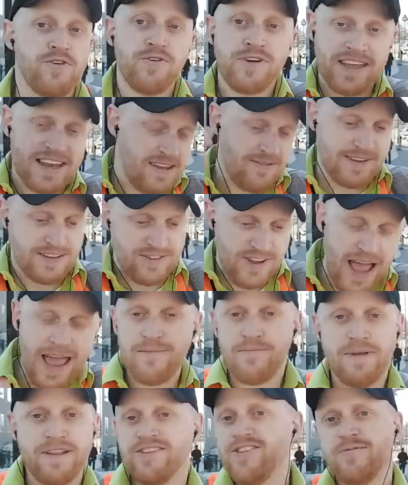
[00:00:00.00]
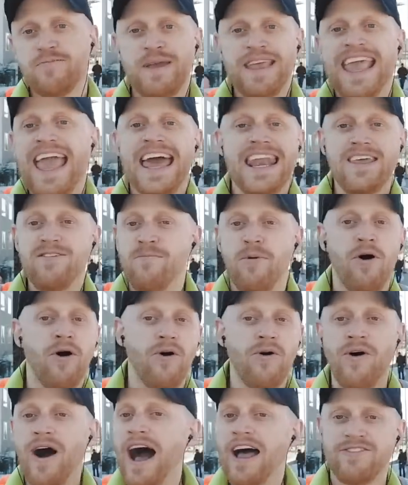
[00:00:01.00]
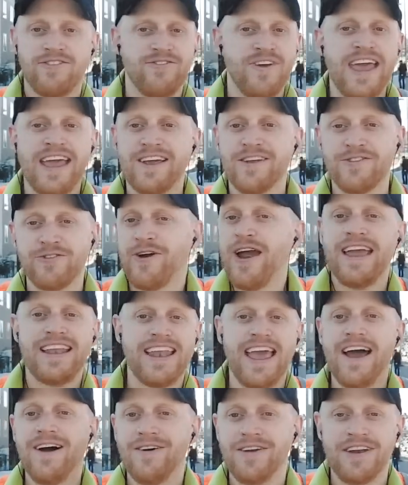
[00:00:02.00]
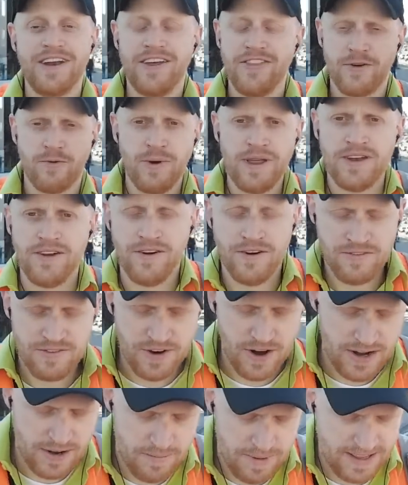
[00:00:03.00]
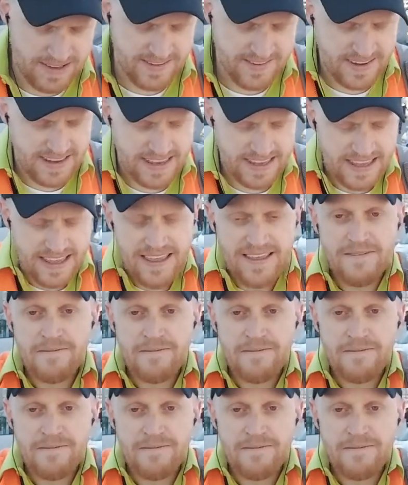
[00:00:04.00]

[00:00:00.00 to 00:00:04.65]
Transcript: you can even type in Spaghetti Bowl Las Vegas right now in another window if you're on a PC